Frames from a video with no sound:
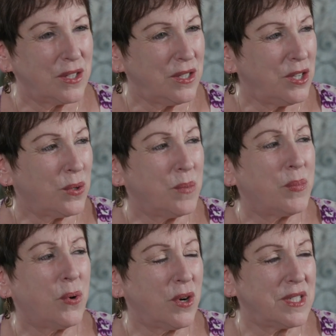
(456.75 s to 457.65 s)
you know,
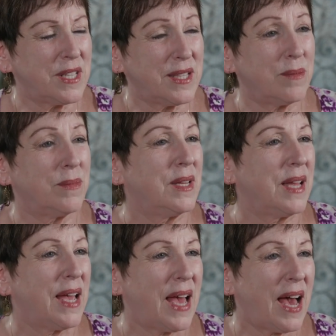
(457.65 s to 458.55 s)
important to them.
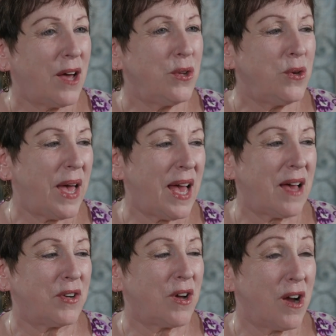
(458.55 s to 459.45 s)
How do you
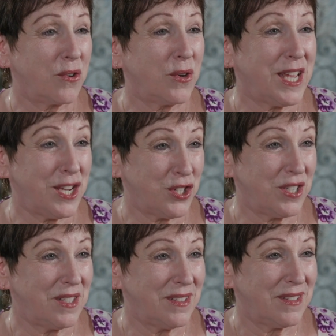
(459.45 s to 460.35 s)
have a
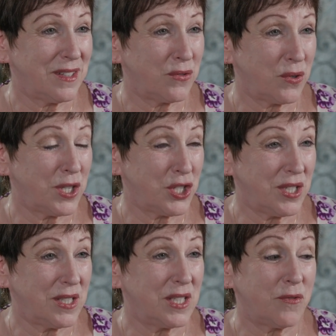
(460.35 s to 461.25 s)
congregation of
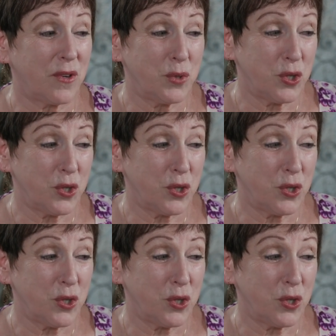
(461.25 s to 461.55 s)
Christians from